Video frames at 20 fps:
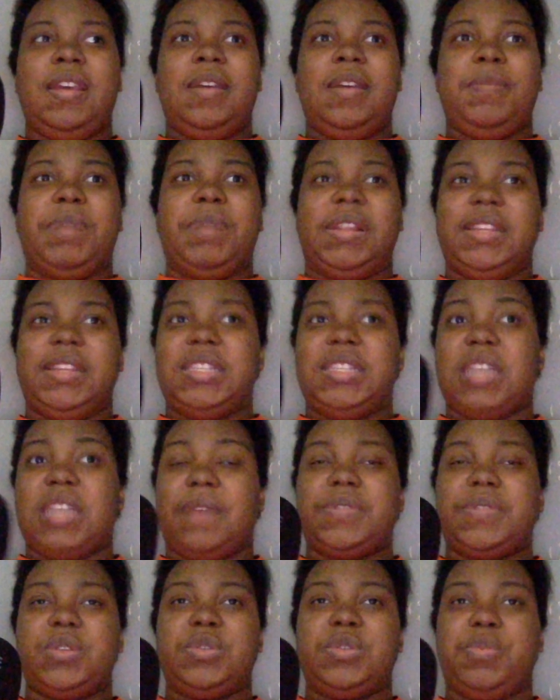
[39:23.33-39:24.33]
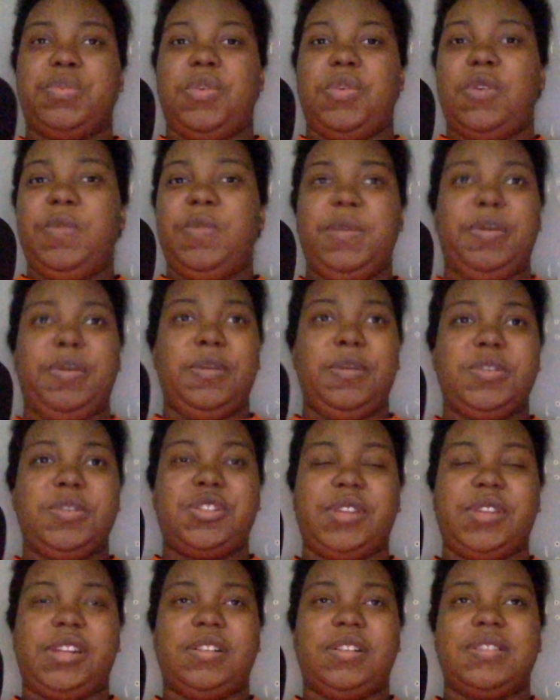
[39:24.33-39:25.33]
police officers will be
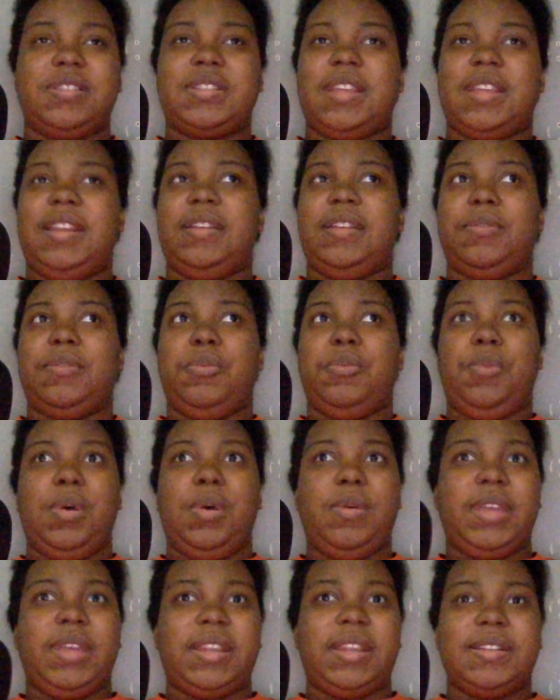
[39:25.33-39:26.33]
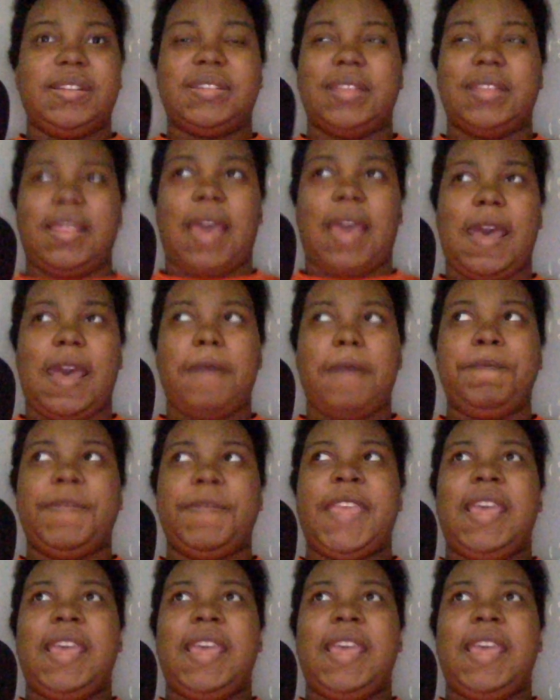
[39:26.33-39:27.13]
perpetrators and it will get into that,